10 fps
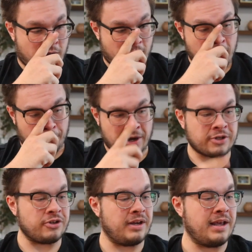right, we're
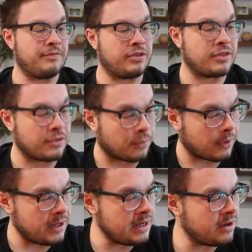actually going to have
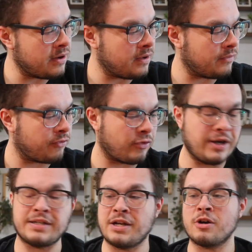three
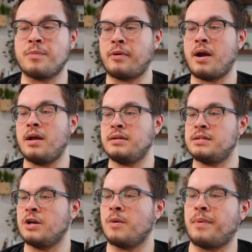Frank
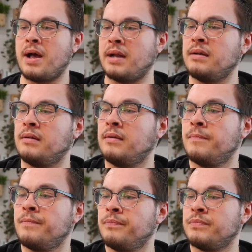Darabont
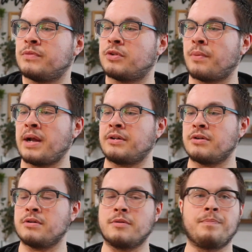
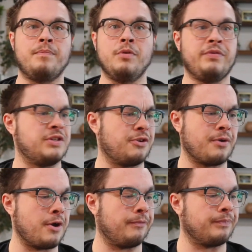director movies in a
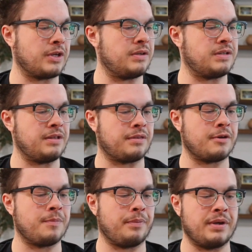row. Because in
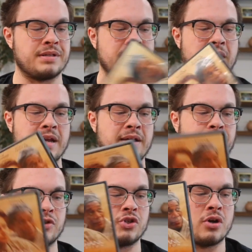third place, I have
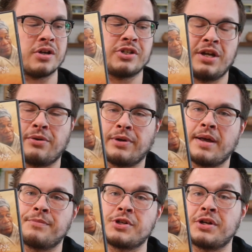The Shawshank
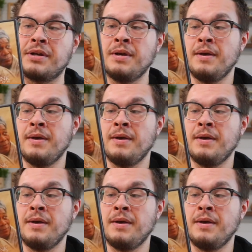Redemption.